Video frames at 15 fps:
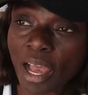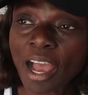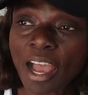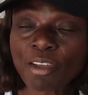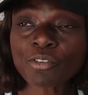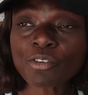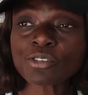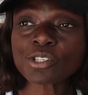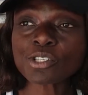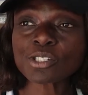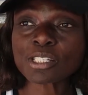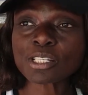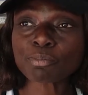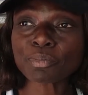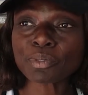I've also
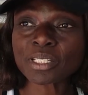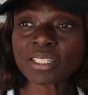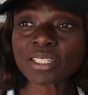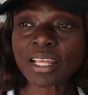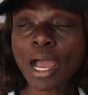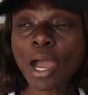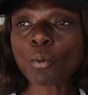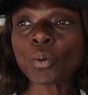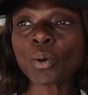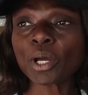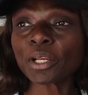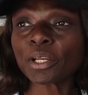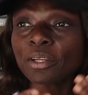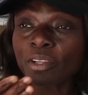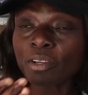submitted that
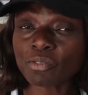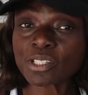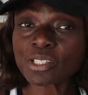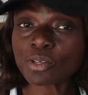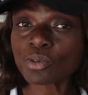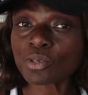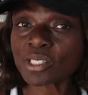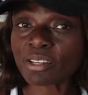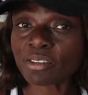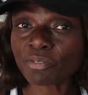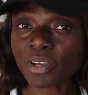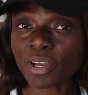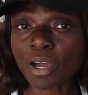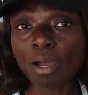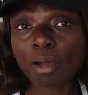one. The results
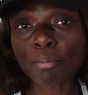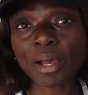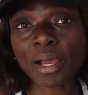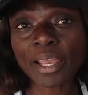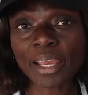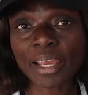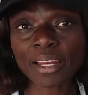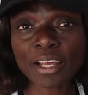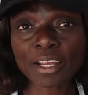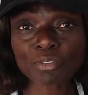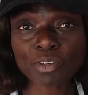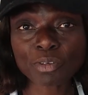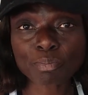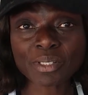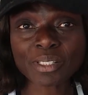have come. I had
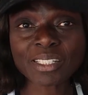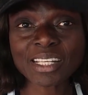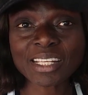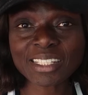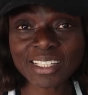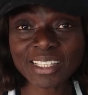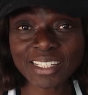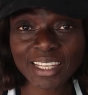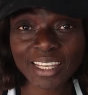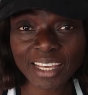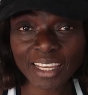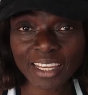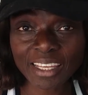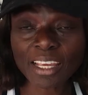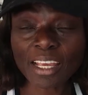100%,
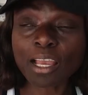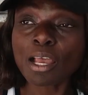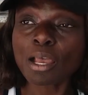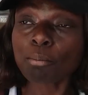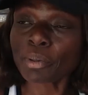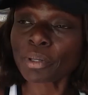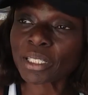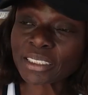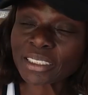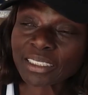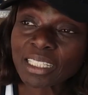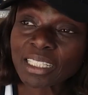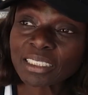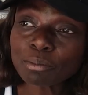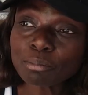yay. But it
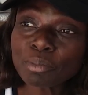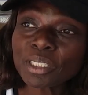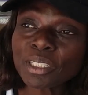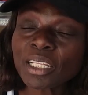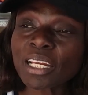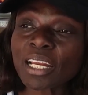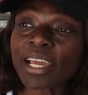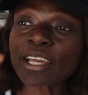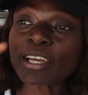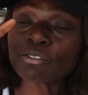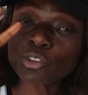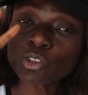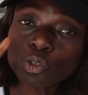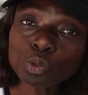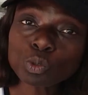does mean that I
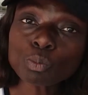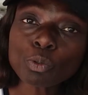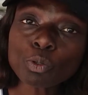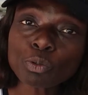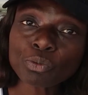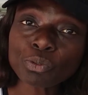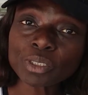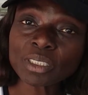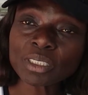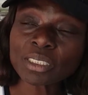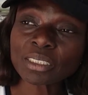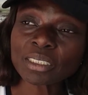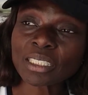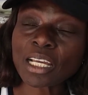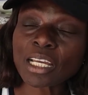have two more written
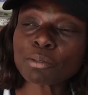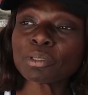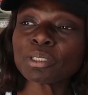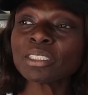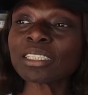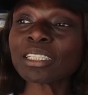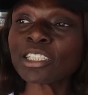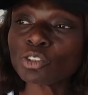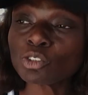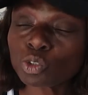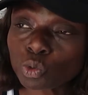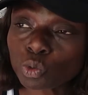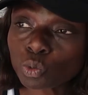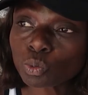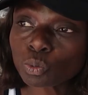assignments and
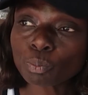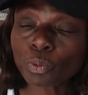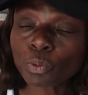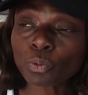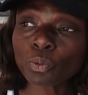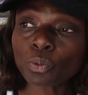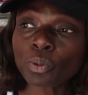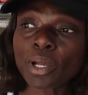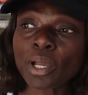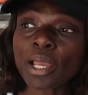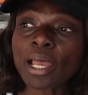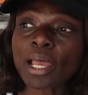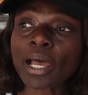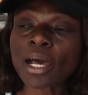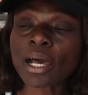two more
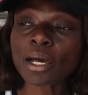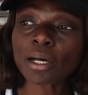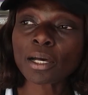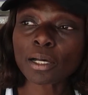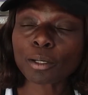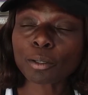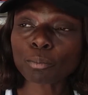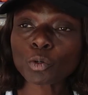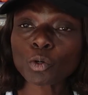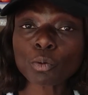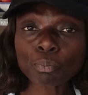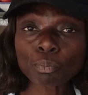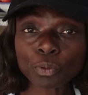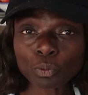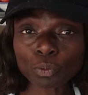
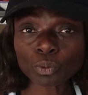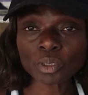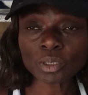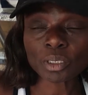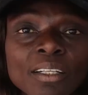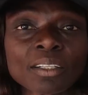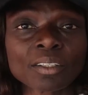computer.